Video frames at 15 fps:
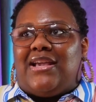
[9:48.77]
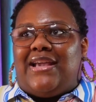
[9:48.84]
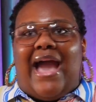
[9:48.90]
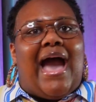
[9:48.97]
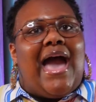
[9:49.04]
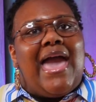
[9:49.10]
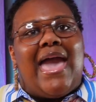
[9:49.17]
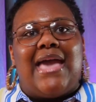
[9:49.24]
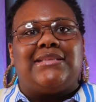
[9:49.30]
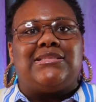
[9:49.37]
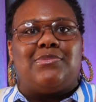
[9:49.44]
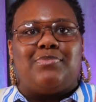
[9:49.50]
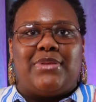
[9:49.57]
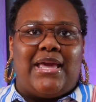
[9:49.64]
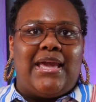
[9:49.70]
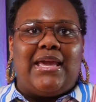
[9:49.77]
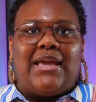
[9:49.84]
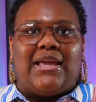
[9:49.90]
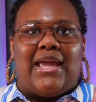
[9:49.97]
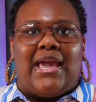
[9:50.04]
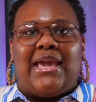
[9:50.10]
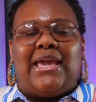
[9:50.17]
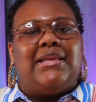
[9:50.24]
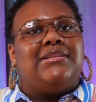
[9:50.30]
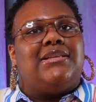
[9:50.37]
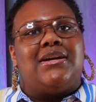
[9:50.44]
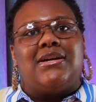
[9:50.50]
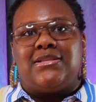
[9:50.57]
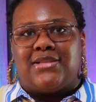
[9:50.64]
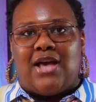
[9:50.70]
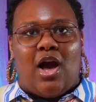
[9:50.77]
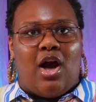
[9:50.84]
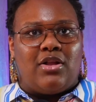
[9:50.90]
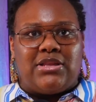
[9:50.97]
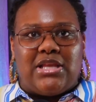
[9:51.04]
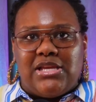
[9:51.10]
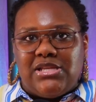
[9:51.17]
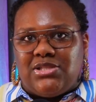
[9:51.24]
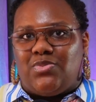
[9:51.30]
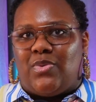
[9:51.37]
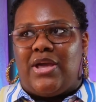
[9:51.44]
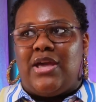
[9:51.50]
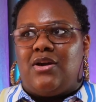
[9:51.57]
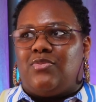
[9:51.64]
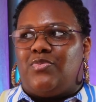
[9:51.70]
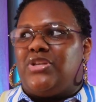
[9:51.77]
God has a plan and he does all things well.